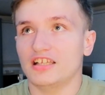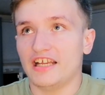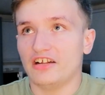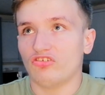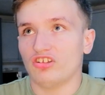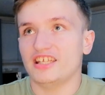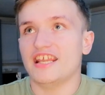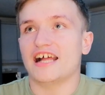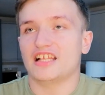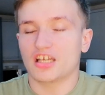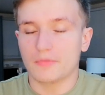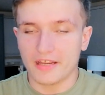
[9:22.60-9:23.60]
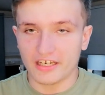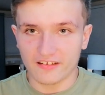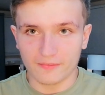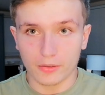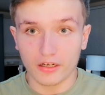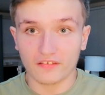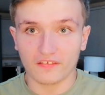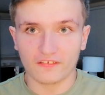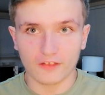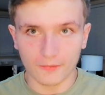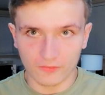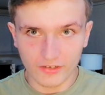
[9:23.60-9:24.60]
literally yelling at me at this point to
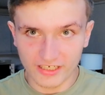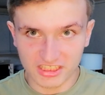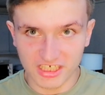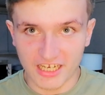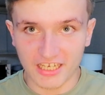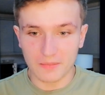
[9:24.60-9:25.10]
stop twitching